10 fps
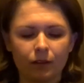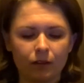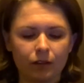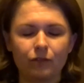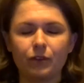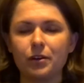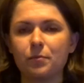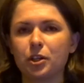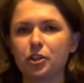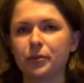It's very
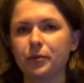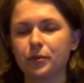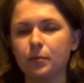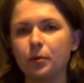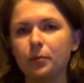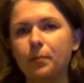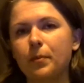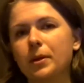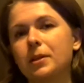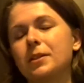much usable,
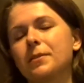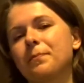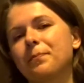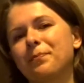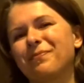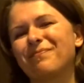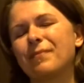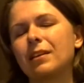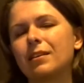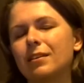but
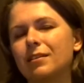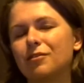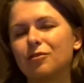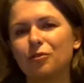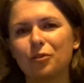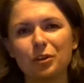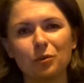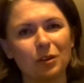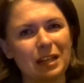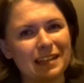for the real
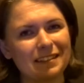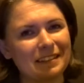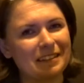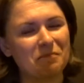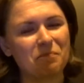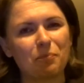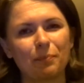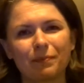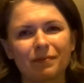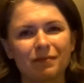collector,
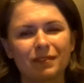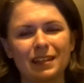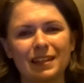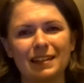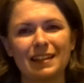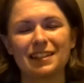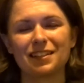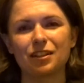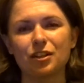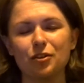that's a
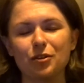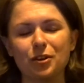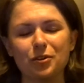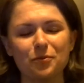no-go.